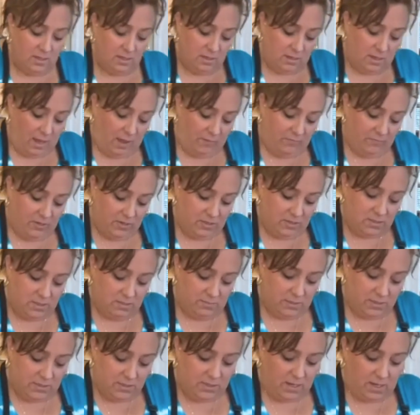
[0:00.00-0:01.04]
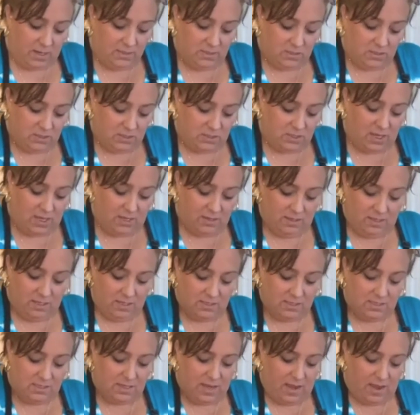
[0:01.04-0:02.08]
obviously besides just getting
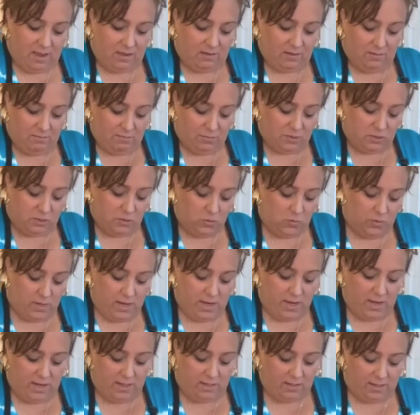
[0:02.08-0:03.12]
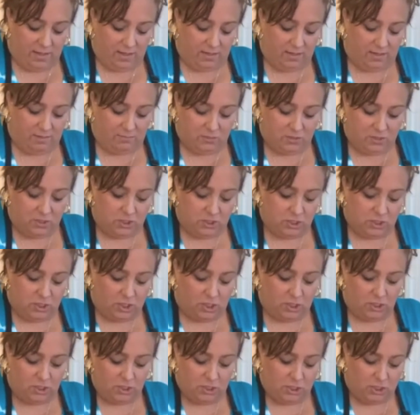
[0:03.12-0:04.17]
these down in between, letting them to
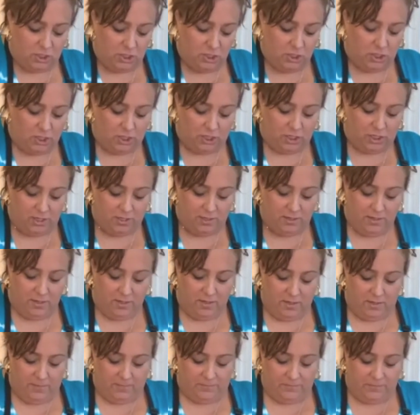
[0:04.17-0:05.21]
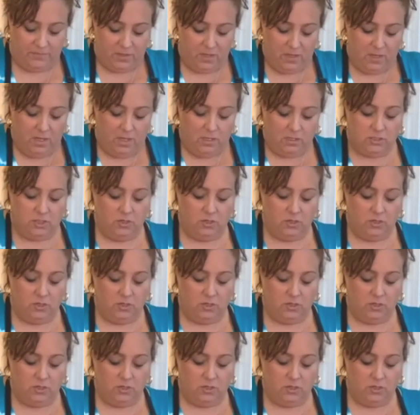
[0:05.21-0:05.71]
start to cook. So,